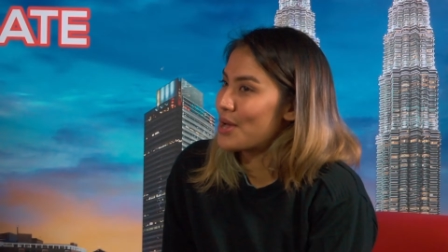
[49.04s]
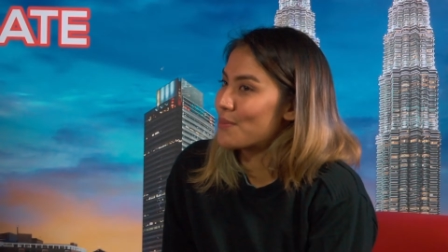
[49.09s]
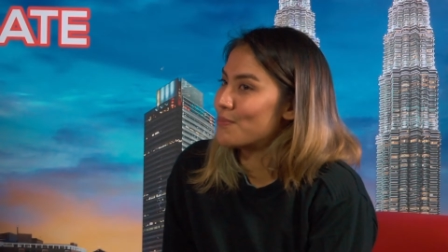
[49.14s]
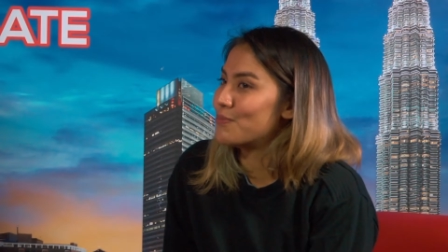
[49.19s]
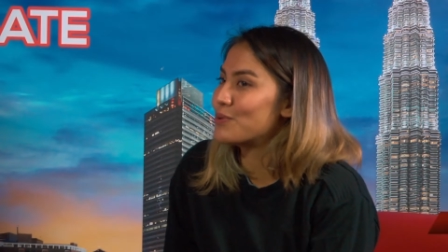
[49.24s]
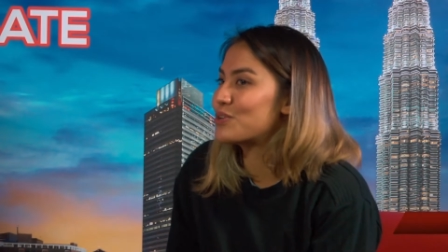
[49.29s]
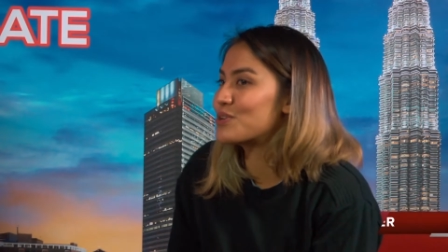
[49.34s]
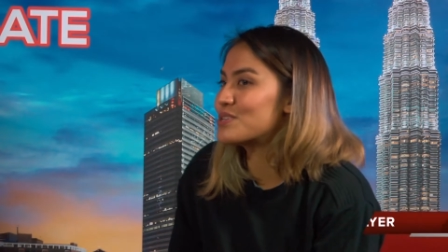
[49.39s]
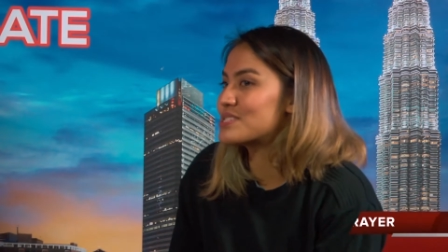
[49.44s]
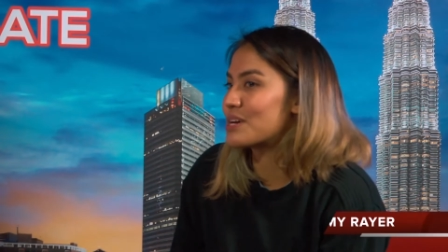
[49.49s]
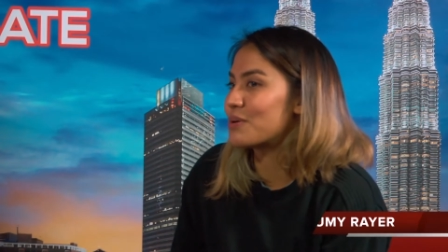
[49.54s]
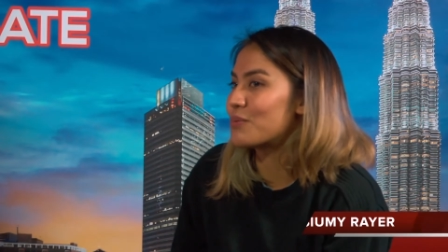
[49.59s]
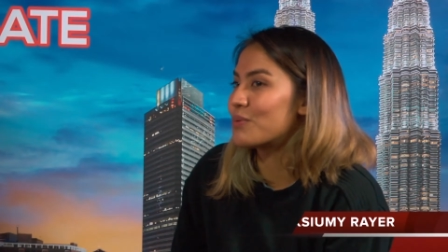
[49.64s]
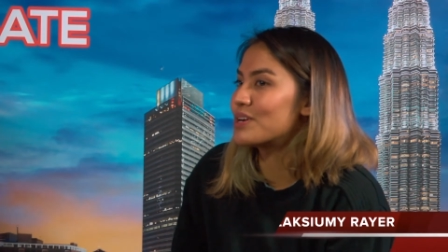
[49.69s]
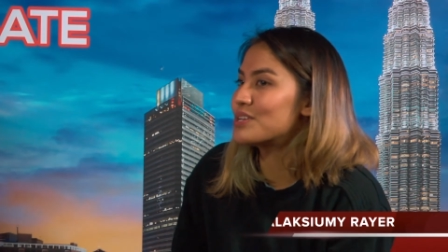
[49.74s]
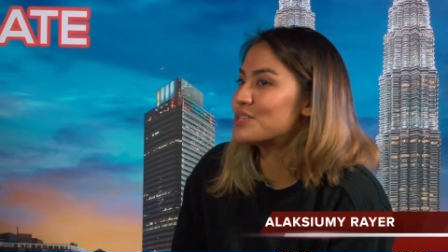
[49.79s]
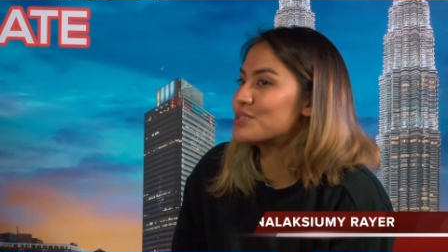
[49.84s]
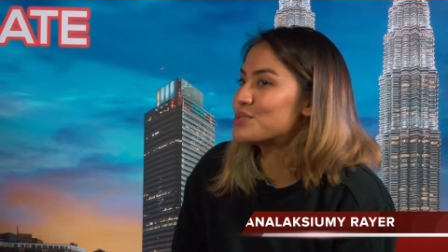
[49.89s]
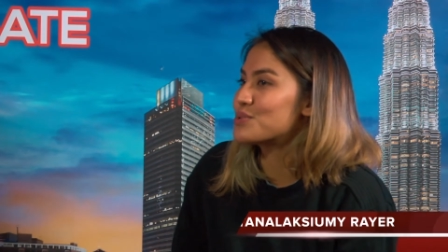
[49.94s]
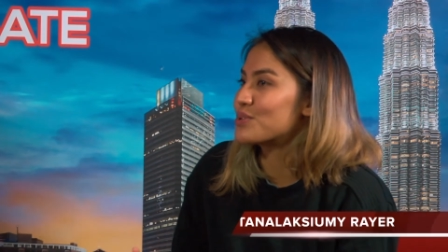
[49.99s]
Because I
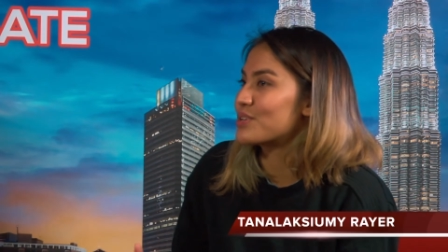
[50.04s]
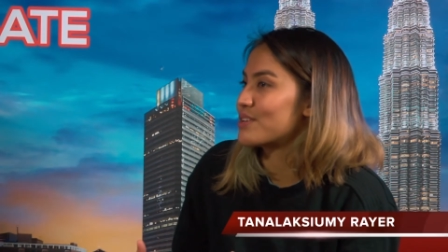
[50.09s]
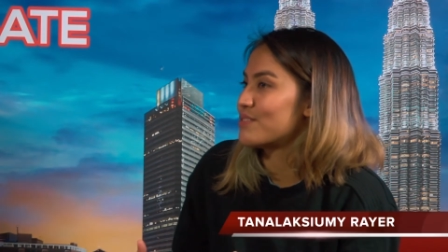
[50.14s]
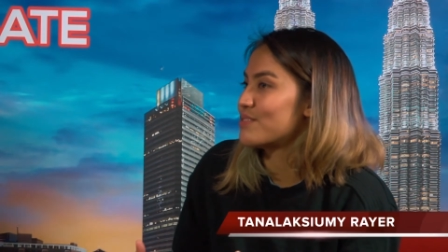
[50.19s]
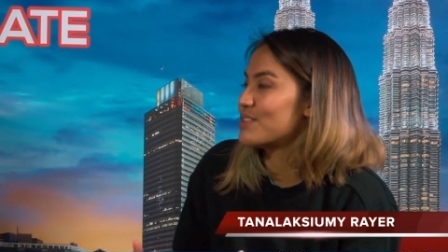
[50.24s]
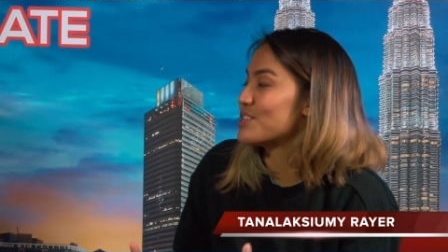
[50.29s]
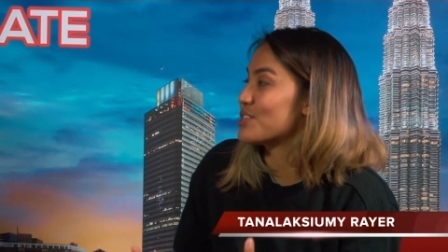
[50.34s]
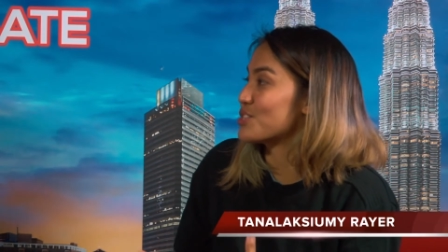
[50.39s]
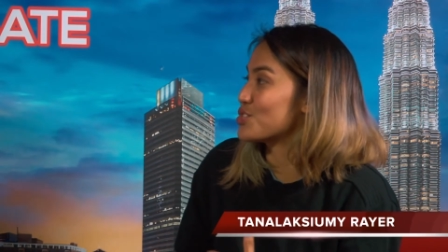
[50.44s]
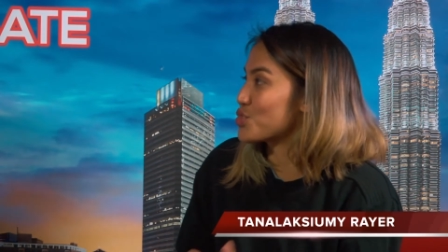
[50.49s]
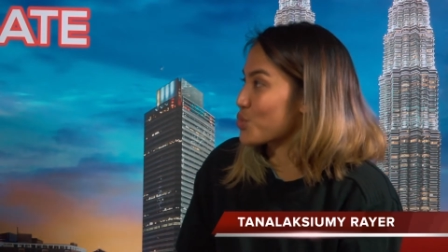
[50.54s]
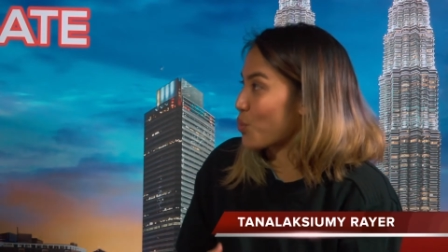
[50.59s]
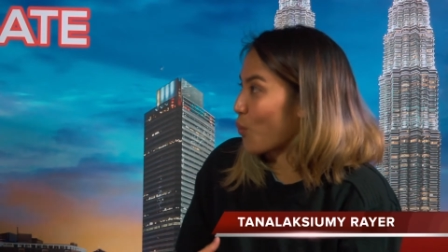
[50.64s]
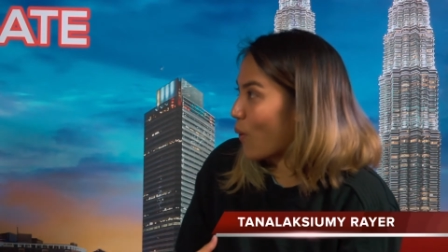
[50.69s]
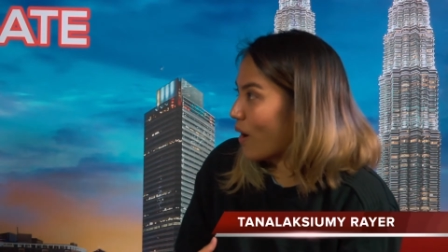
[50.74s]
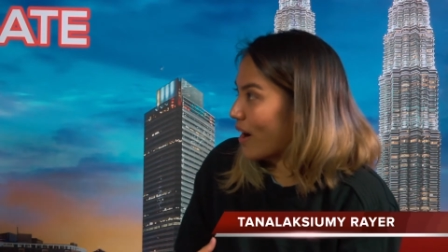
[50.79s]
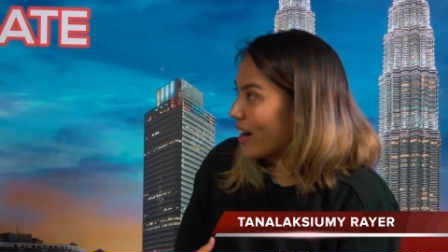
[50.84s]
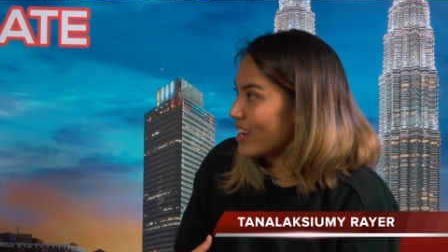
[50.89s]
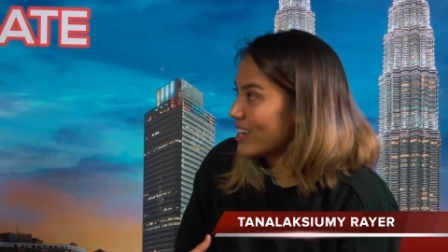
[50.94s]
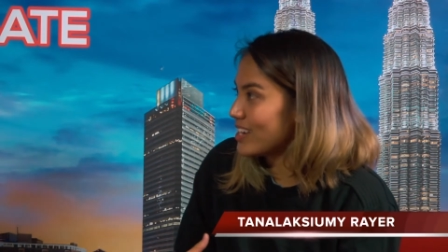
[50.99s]
wanted to give it a
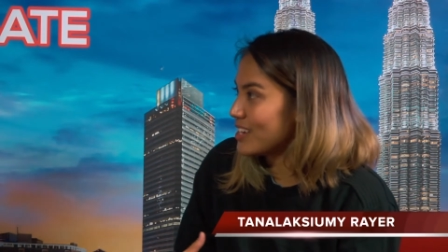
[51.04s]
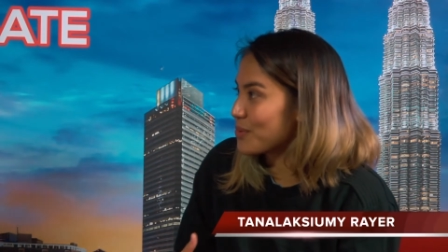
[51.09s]
try.